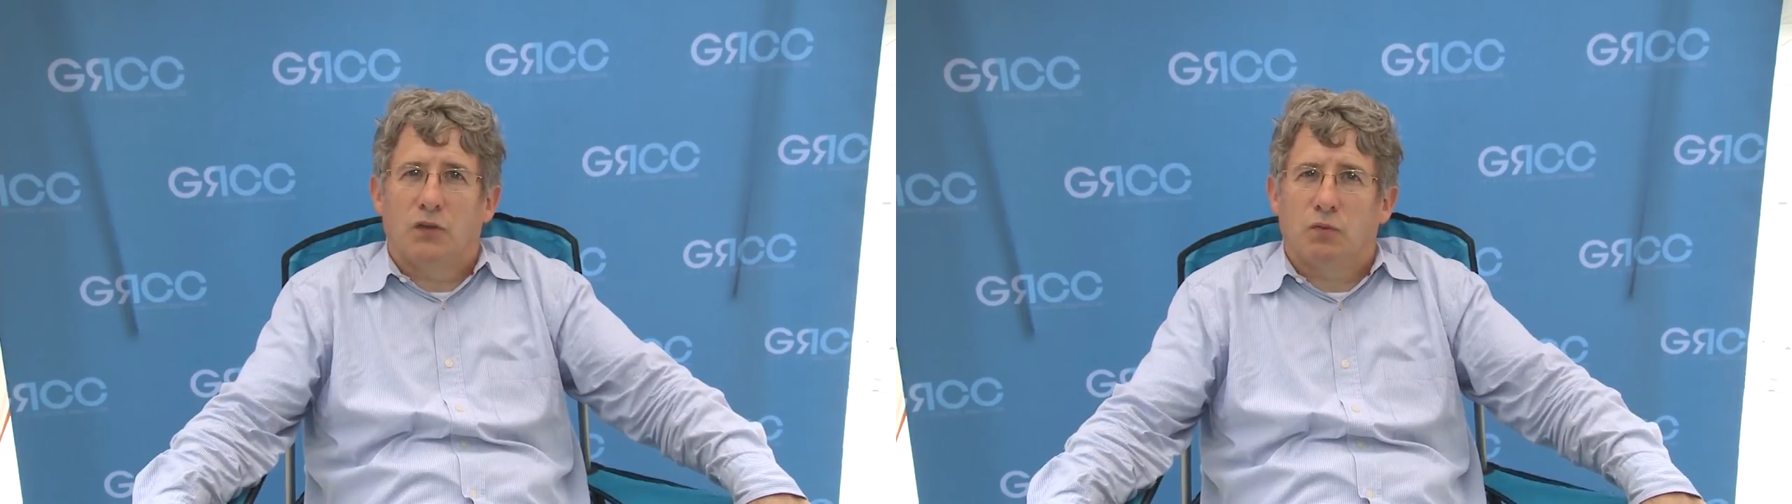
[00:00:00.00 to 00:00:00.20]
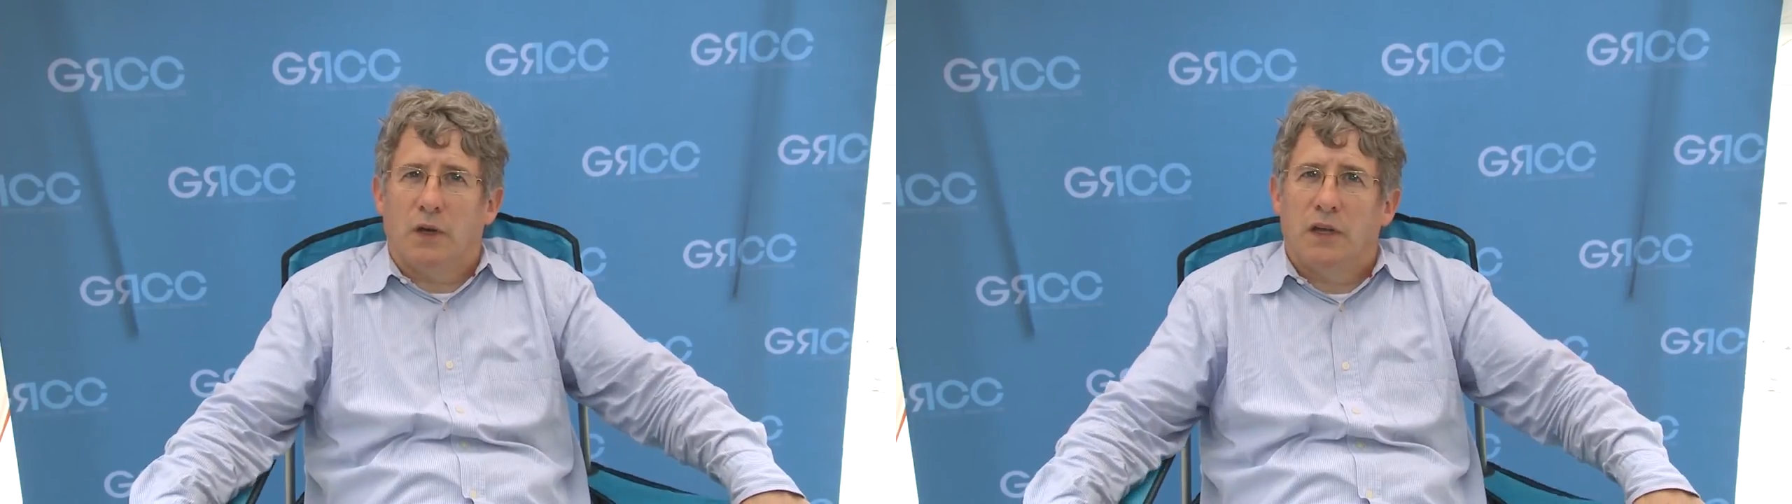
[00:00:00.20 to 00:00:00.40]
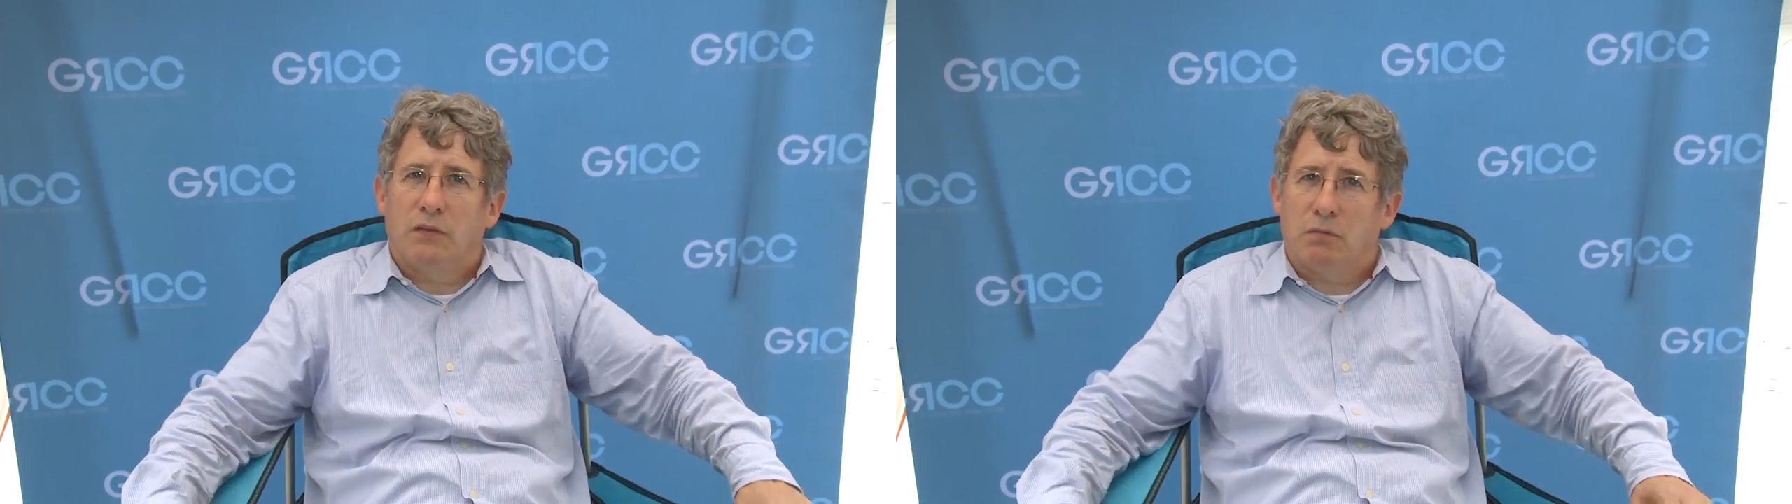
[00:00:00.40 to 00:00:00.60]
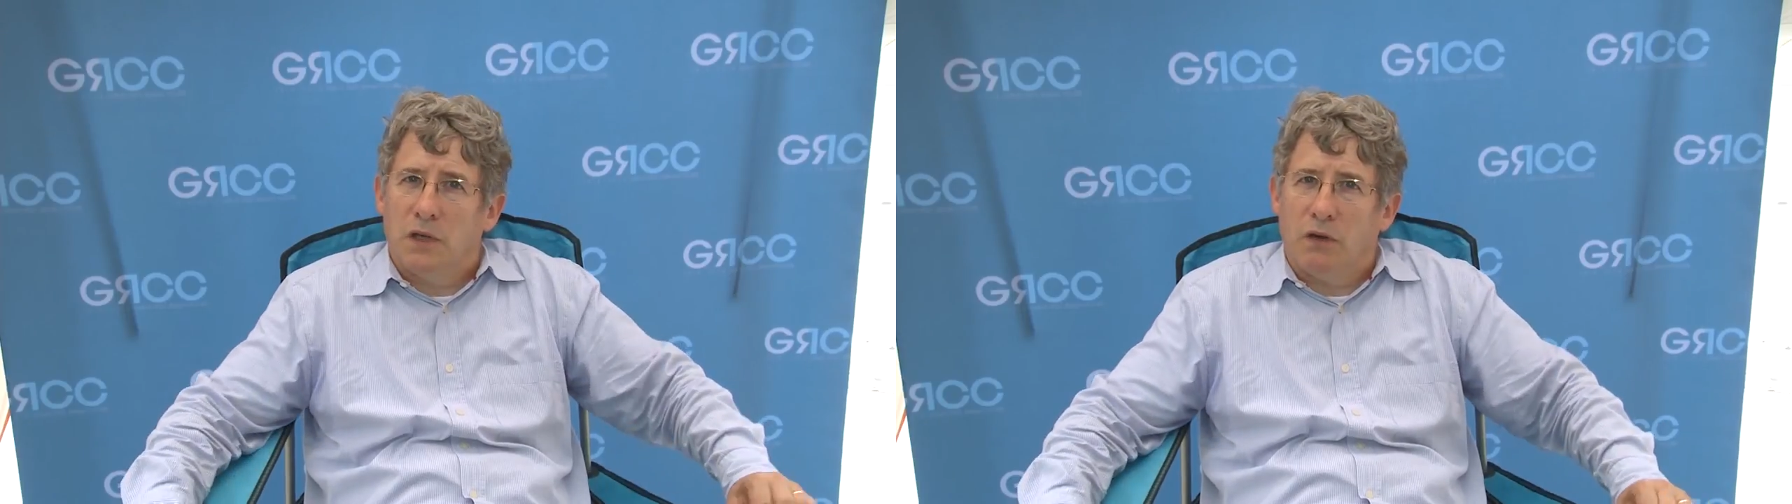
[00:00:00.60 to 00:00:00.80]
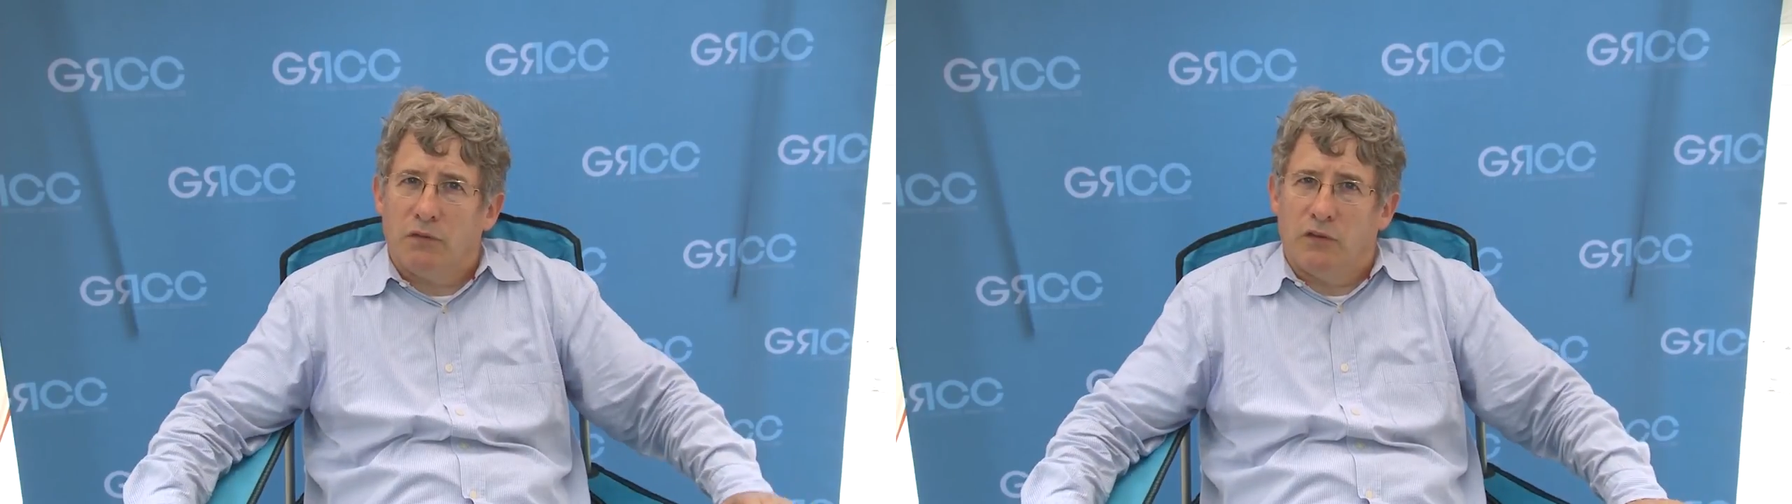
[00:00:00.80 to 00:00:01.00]

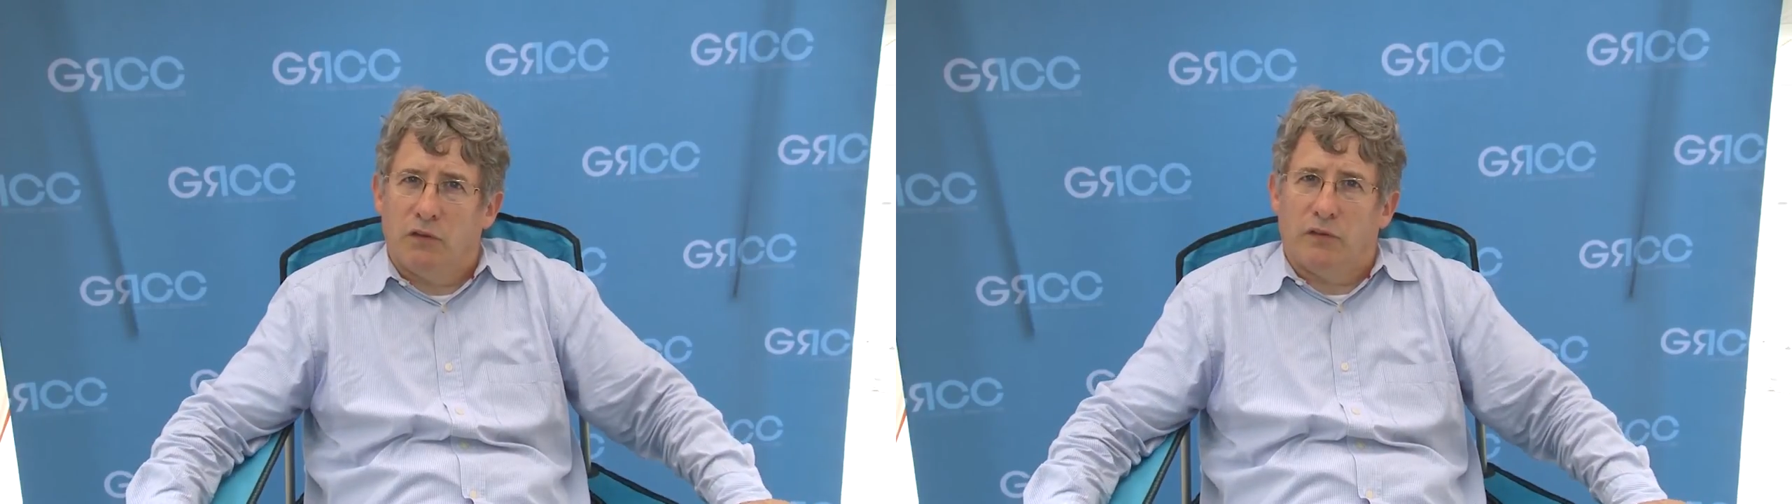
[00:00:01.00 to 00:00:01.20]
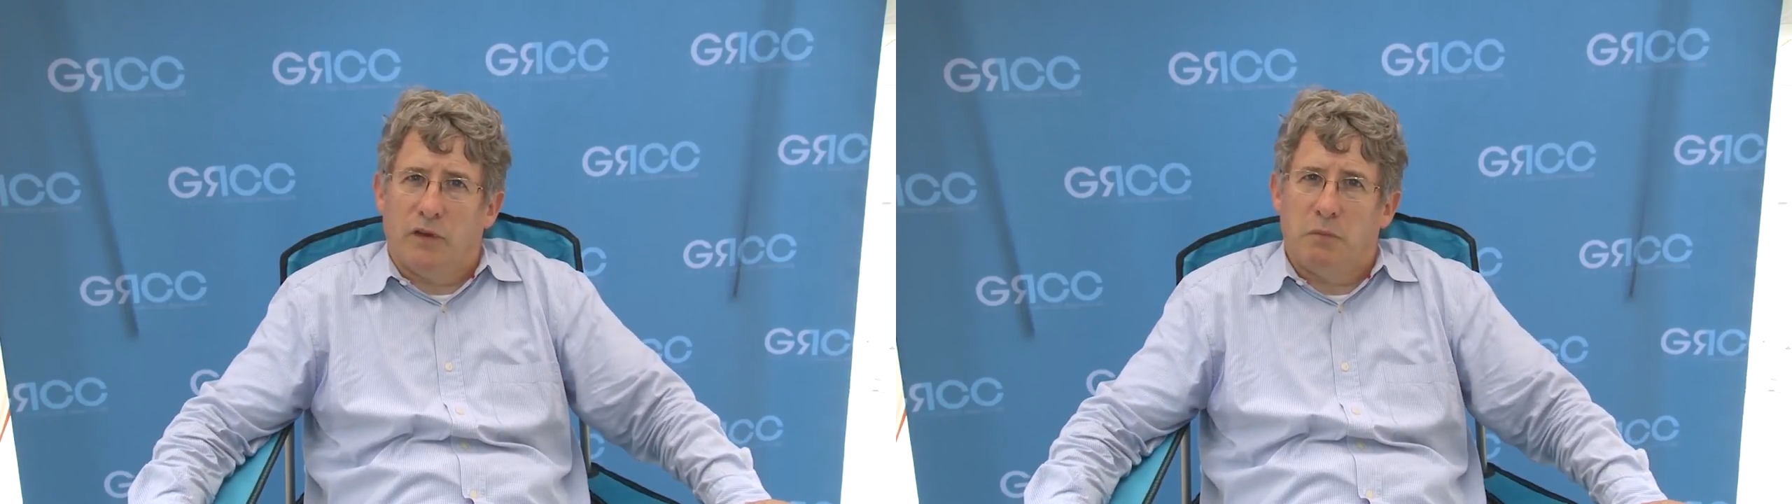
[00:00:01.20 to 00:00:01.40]
23 of these years